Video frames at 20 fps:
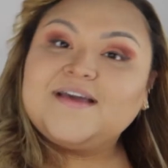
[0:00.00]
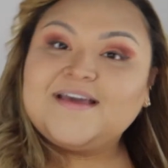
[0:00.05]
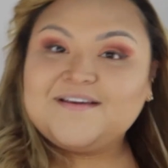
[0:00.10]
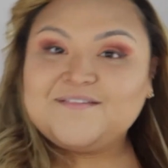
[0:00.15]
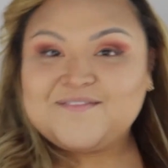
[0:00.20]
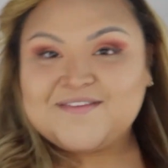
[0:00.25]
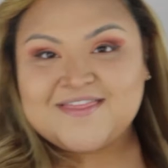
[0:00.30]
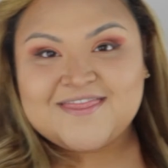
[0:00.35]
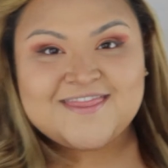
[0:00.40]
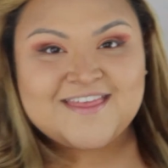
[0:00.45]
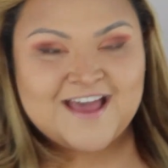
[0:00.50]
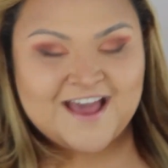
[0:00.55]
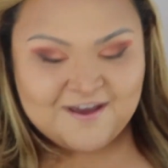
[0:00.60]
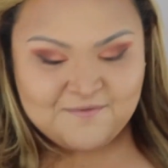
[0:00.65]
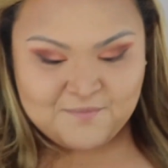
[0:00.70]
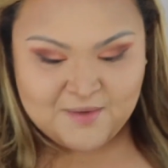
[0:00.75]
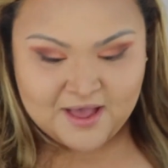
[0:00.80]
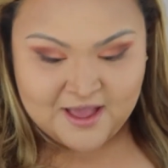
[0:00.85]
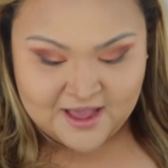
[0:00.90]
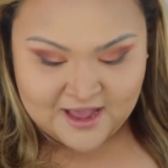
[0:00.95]
Okay, with that,
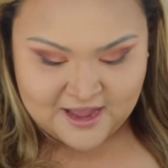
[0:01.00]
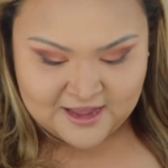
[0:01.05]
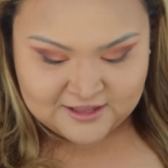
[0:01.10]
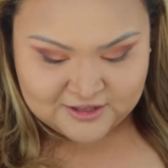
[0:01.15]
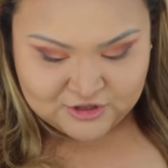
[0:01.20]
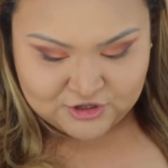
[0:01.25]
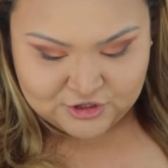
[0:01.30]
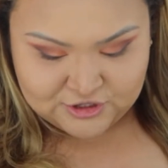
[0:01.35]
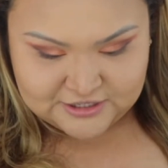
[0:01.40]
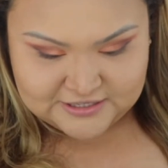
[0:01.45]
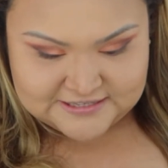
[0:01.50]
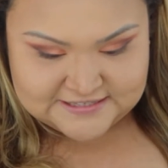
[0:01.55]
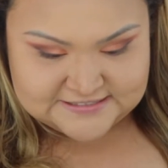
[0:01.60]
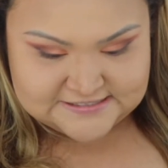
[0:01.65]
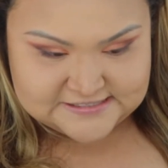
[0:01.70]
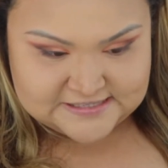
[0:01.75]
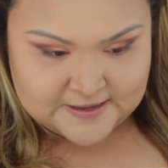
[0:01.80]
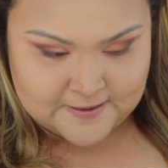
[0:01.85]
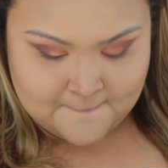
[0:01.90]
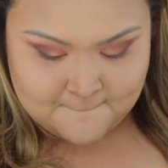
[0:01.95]
my eye look is
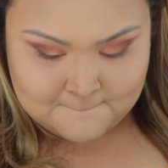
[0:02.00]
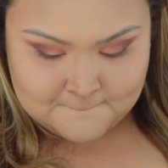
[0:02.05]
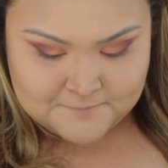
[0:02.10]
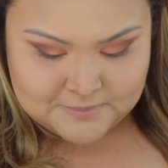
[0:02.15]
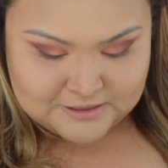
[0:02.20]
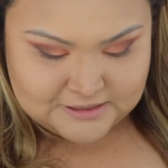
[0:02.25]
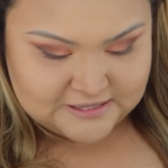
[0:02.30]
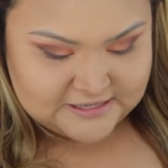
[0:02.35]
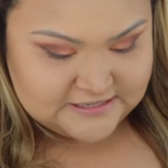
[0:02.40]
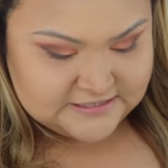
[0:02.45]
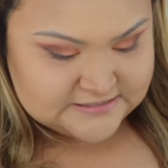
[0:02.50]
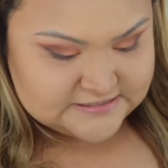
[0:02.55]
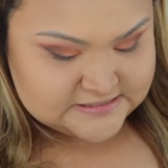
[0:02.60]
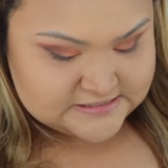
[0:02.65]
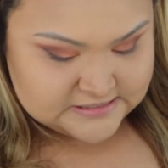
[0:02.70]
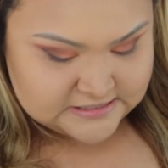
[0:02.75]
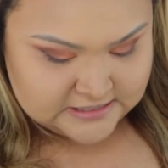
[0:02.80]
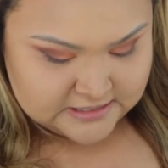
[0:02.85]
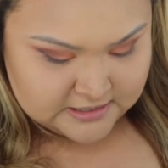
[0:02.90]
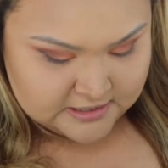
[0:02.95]

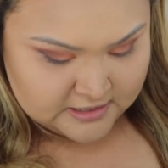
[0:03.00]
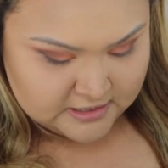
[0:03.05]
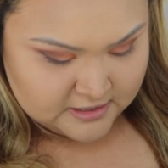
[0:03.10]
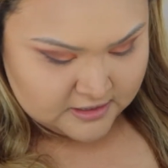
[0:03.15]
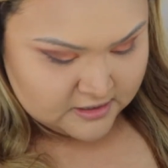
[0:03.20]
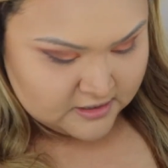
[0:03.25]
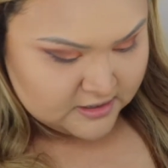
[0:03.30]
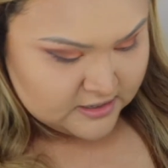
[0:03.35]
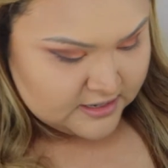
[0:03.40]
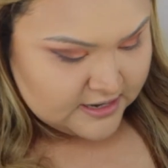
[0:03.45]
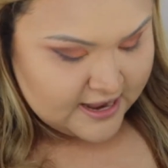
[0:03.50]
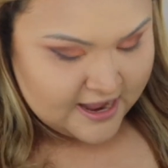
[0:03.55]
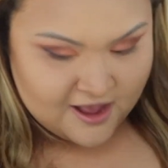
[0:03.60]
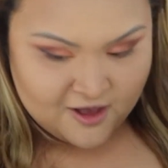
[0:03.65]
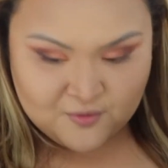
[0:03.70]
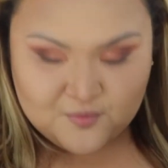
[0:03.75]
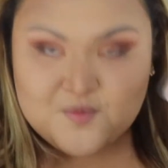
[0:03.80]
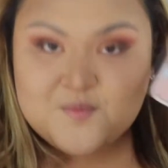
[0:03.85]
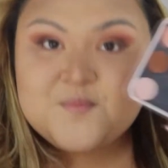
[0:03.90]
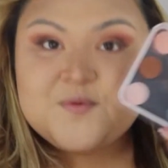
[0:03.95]
complete.
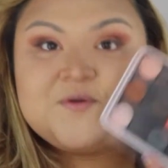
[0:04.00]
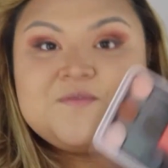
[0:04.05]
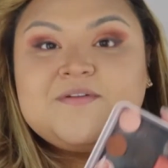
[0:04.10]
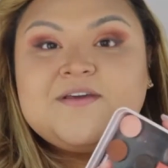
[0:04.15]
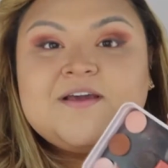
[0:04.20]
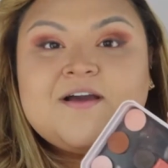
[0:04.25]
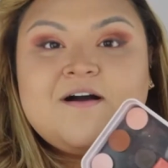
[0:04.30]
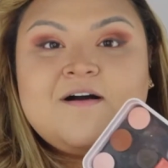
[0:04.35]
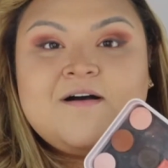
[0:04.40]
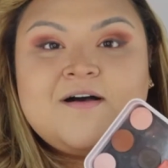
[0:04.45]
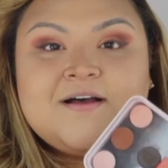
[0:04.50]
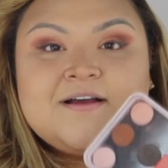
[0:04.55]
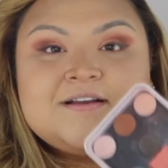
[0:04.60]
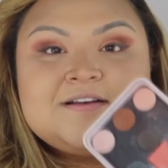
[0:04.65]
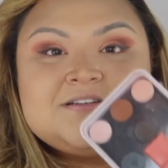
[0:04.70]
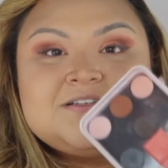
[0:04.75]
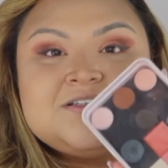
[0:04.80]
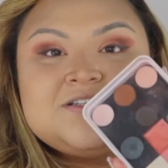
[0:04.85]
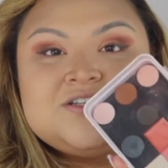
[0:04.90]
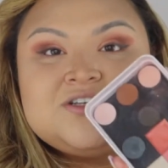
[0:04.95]
Now we're moving
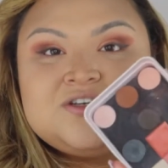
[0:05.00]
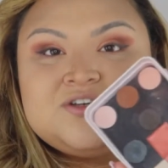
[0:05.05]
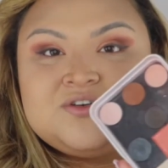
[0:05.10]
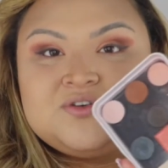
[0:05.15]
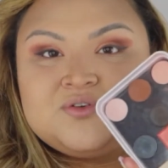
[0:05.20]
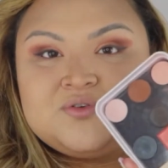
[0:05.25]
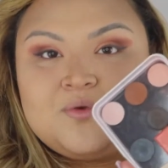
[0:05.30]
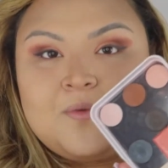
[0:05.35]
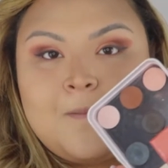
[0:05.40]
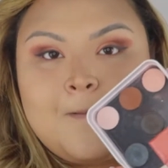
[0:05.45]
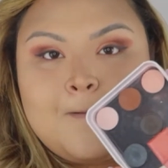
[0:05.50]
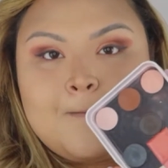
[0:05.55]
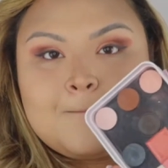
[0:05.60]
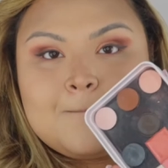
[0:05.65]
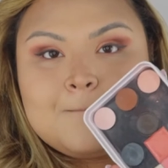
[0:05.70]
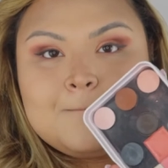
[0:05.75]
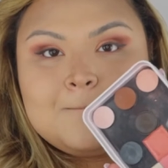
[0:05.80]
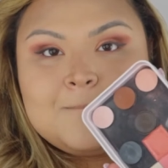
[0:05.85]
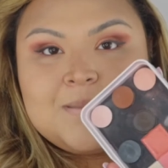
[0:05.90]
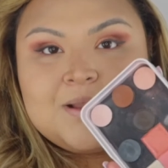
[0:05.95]
on to
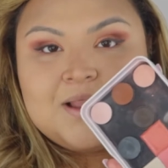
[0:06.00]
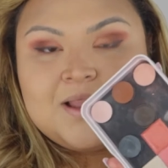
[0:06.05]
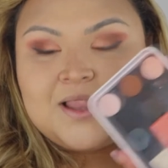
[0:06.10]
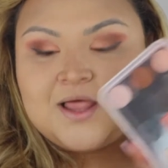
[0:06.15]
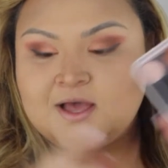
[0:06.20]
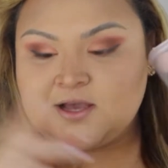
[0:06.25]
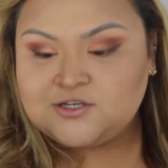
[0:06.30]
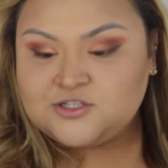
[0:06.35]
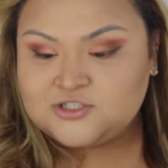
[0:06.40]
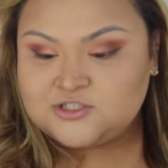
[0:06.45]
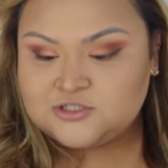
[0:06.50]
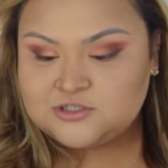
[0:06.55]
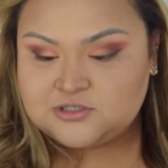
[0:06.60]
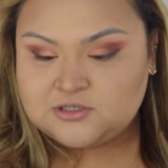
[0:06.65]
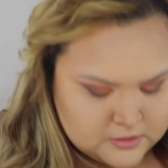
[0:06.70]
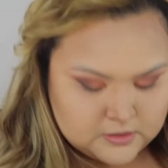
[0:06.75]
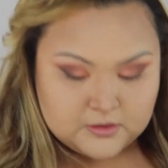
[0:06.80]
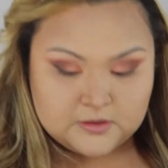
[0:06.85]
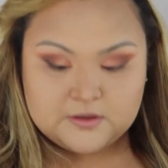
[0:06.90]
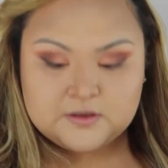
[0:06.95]
blush.
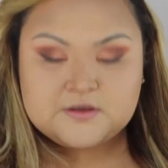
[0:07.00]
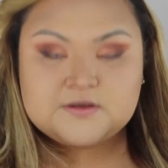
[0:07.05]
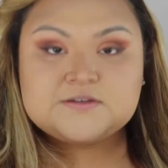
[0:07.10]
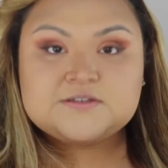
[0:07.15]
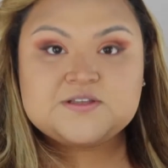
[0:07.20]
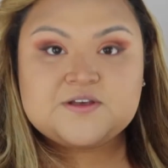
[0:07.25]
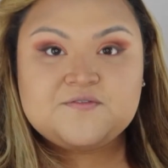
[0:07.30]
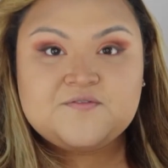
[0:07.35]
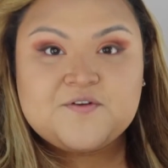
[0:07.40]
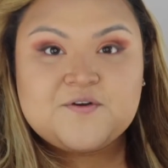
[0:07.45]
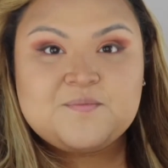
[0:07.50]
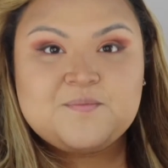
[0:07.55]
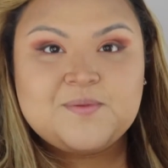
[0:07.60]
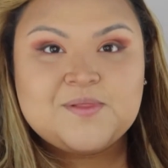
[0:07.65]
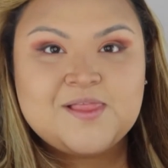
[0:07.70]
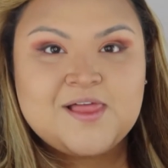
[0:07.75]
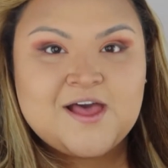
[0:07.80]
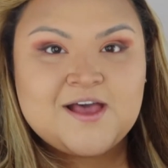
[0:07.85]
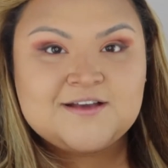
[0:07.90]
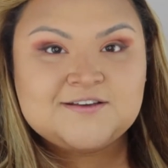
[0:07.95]
So for
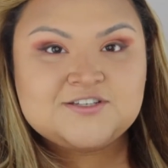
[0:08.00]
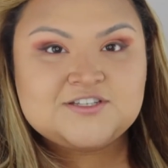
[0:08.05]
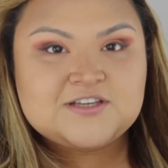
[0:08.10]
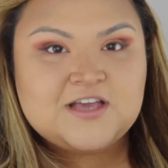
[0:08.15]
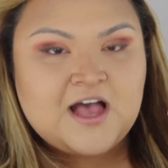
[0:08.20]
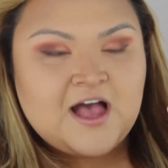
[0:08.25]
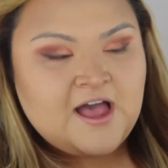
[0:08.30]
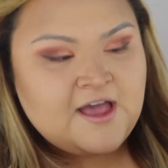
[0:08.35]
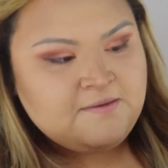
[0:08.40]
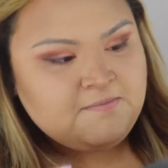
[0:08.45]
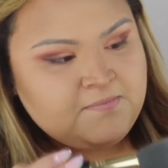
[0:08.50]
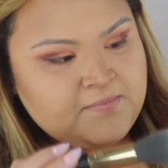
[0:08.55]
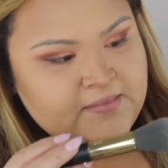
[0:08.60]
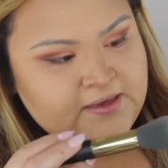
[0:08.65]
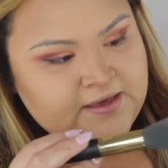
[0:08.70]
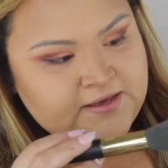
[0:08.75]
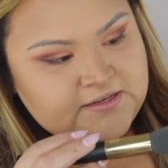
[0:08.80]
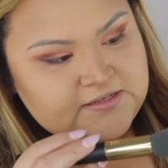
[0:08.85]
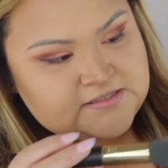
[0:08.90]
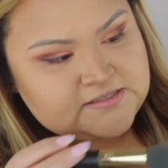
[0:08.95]
blush, I
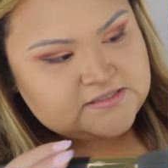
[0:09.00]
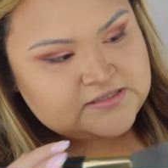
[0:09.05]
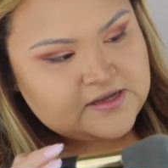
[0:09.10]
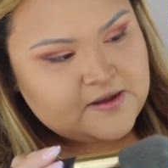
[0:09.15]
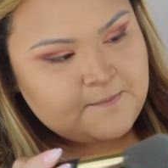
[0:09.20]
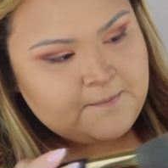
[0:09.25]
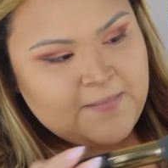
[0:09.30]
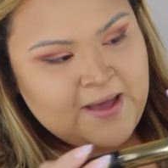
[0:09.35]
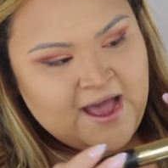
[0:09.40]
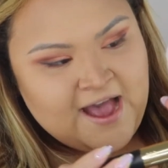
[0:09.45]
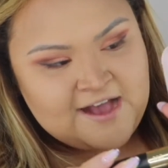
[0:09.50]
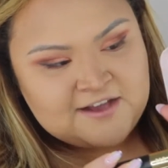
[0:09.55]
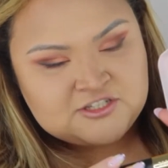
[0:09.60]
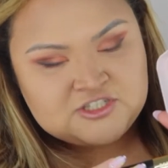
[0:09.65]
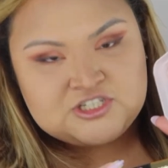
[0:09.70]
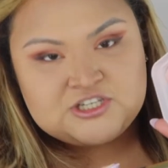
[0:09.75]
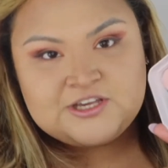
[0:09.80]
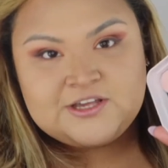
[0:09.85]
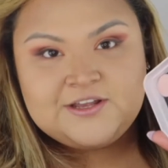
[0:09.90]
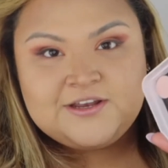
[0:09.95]
mix
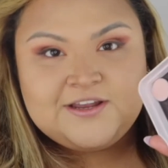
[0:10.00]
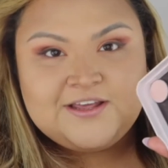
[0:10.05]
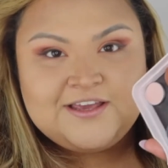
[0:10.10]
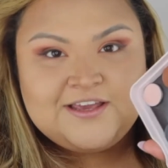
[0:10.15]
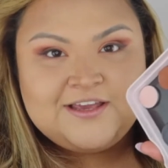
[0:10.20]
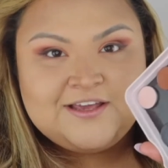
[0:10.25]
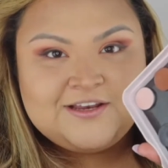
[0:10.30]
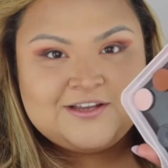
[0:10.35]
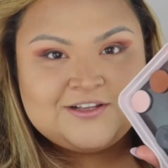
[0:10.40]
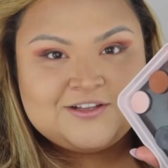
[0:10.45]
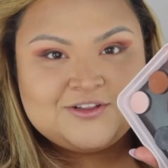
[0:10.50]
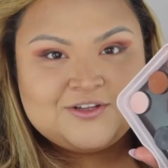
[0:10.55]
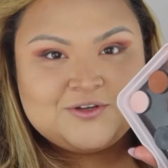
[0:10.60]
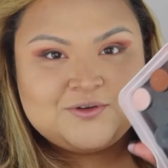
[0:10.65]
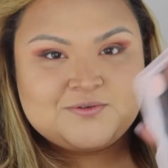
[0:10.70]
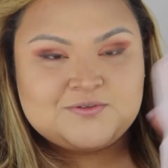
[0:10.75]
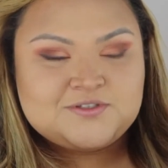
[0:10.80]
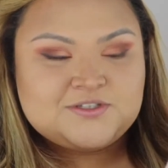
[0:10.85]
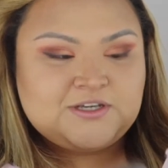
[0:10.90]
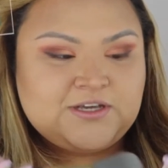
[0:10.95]
Passion and
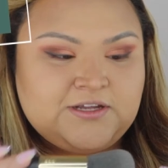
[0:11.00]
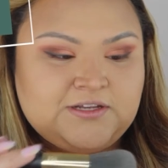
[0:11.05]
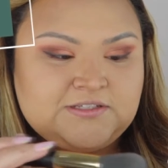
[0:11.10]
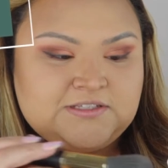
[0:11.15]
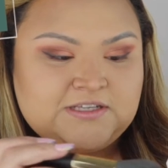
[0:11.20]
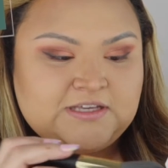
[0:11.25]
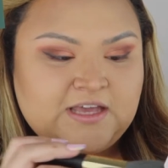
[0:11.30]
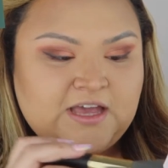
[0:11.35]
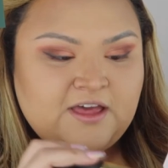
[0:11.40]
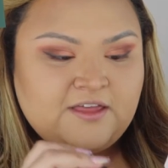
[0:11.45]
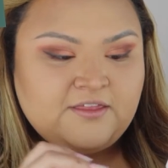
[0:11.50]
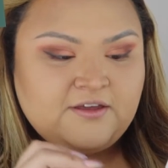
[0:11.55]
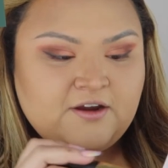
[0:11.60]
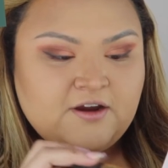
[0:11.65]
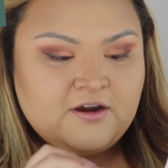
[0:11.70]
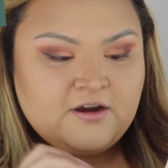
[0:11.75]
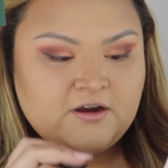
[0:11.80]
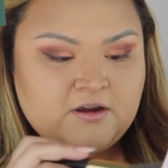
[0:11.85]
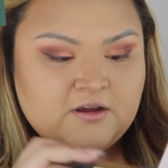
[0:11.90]
Illusion together.